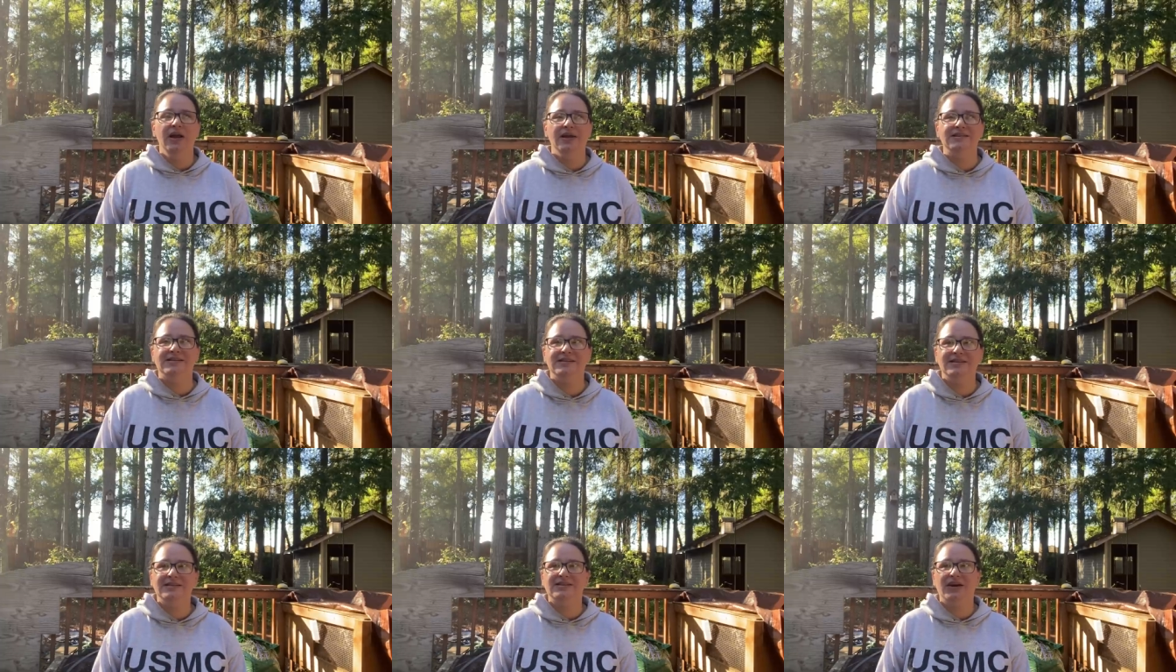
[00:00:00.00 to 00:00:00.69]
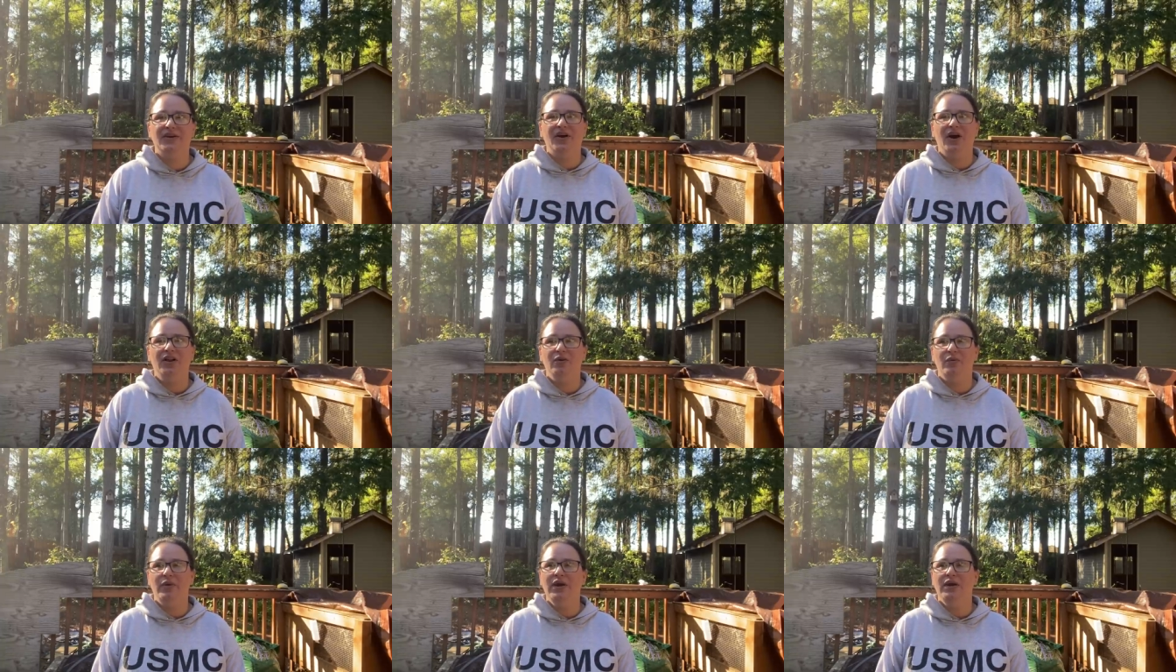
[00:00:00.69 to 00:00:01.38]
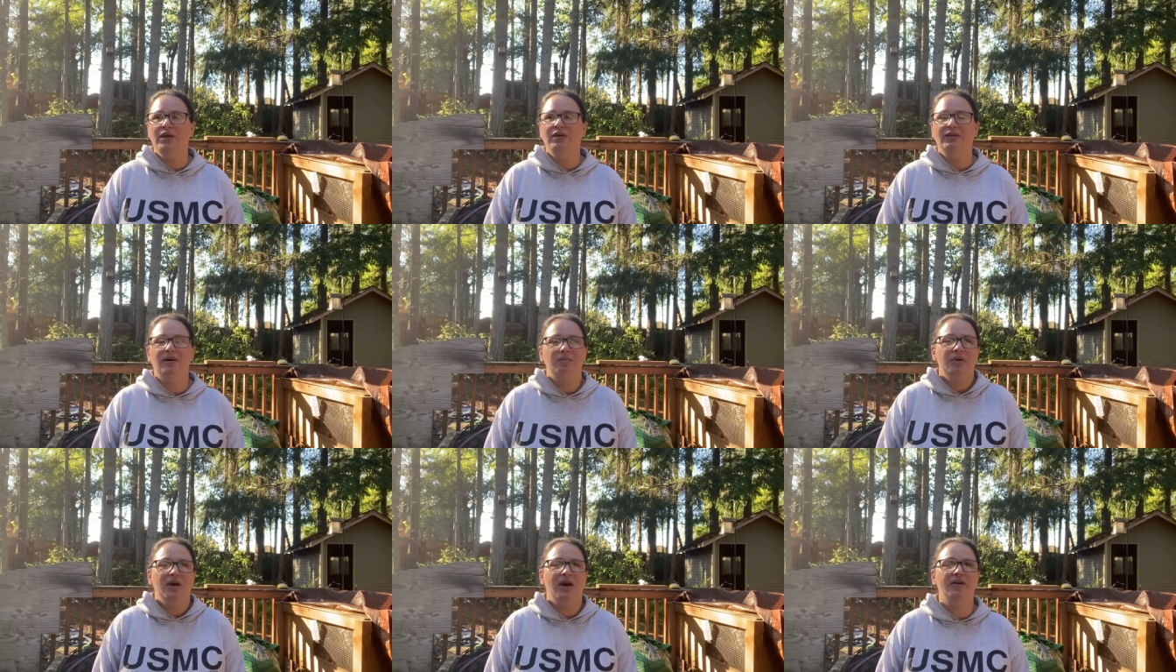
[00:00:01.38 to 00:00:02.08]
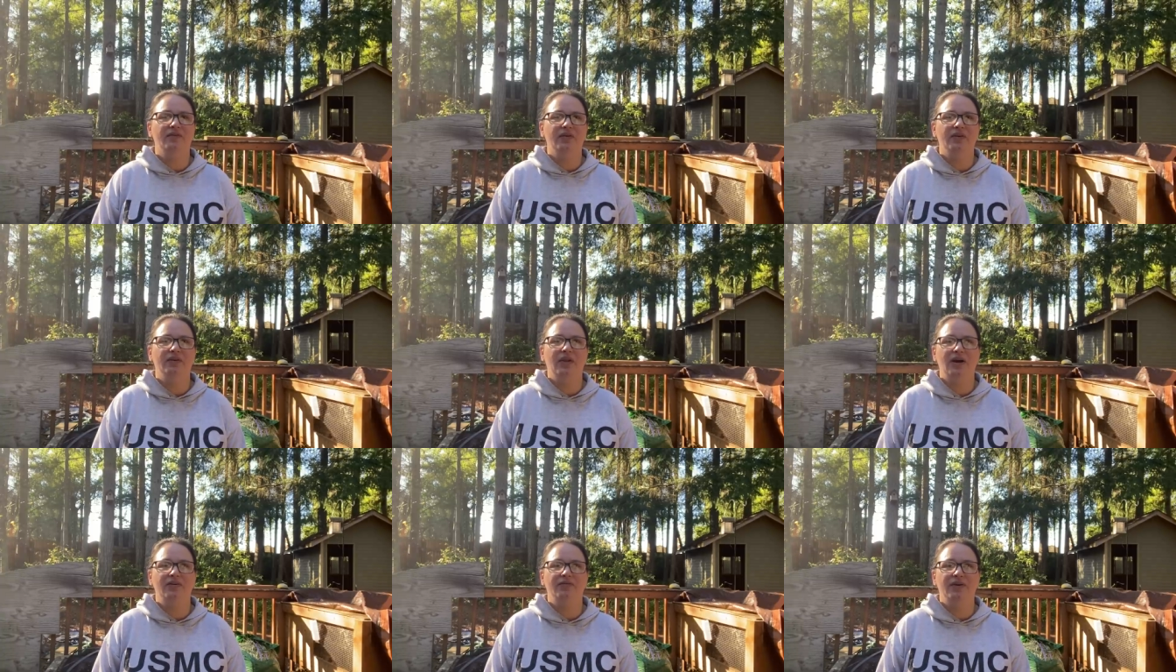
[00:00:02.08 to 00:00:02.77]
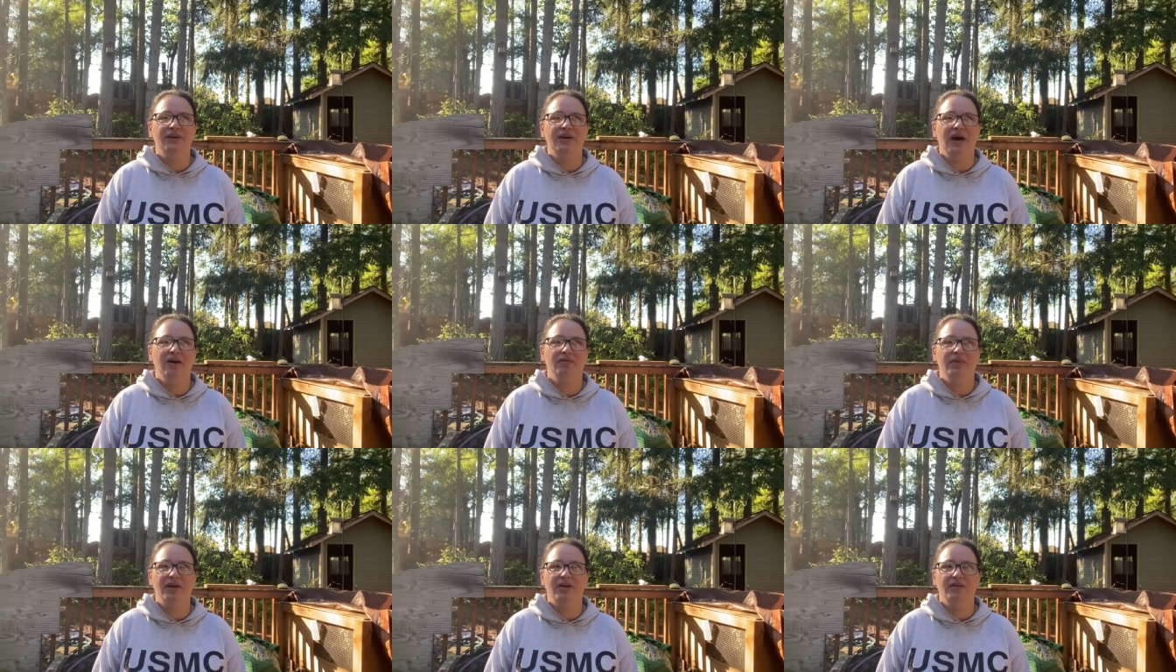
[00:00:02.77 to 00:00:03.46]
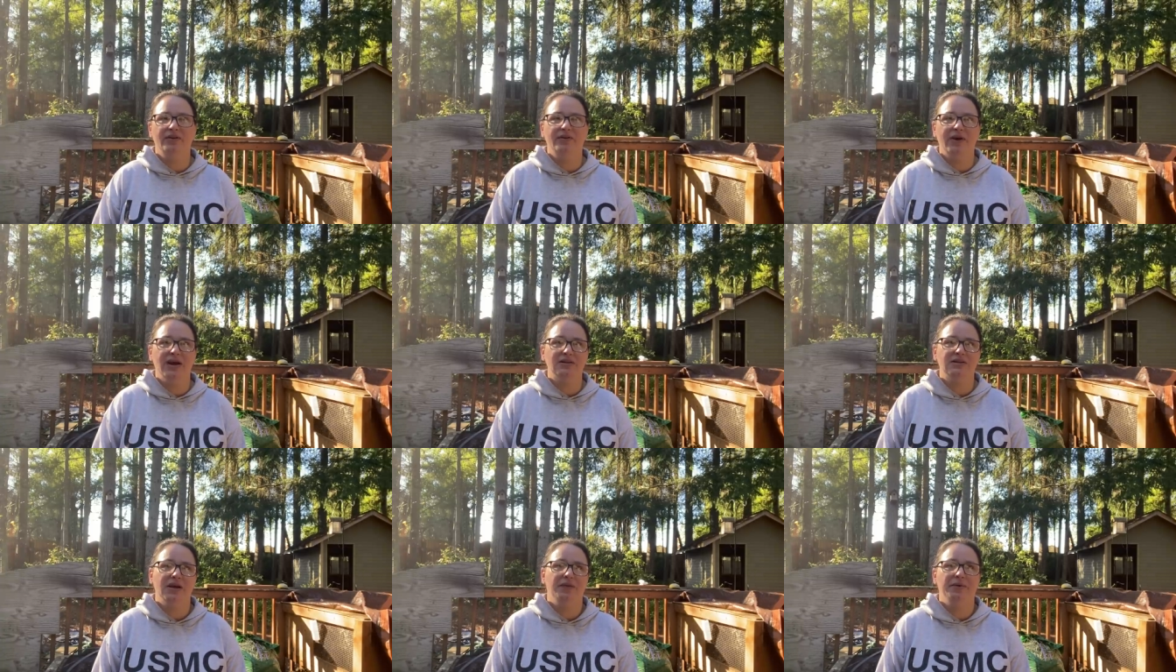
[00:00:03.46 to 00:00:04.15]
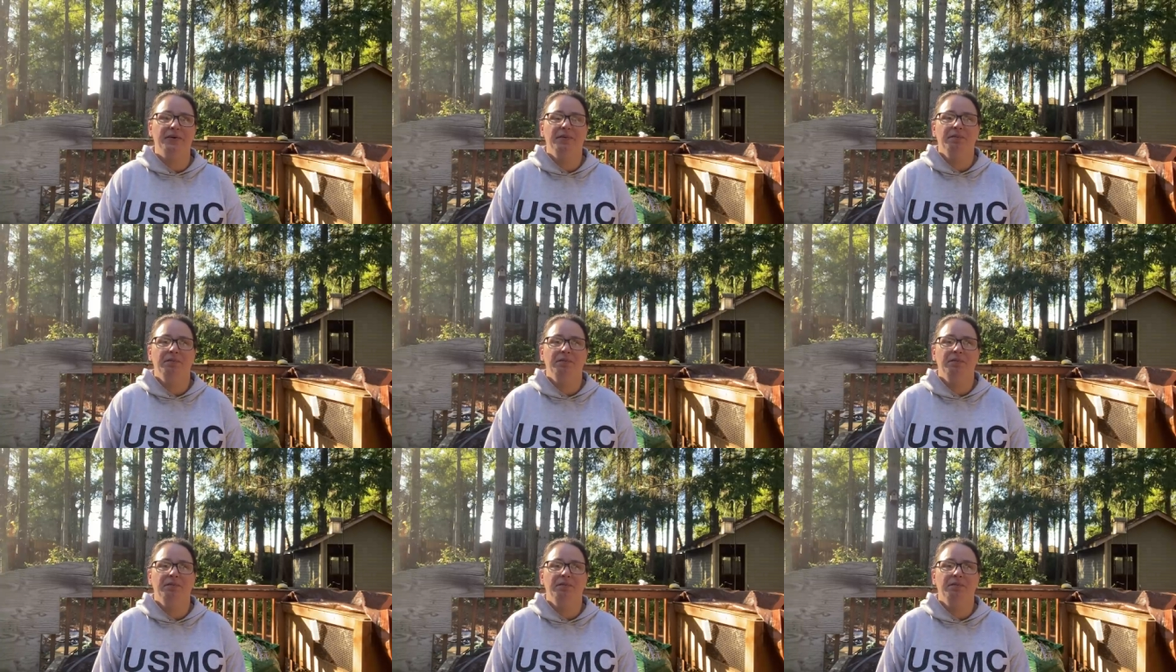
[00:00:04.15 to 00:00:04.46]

And since it's on Halloween, that'd be kind of a lot of fun to have like a little get together.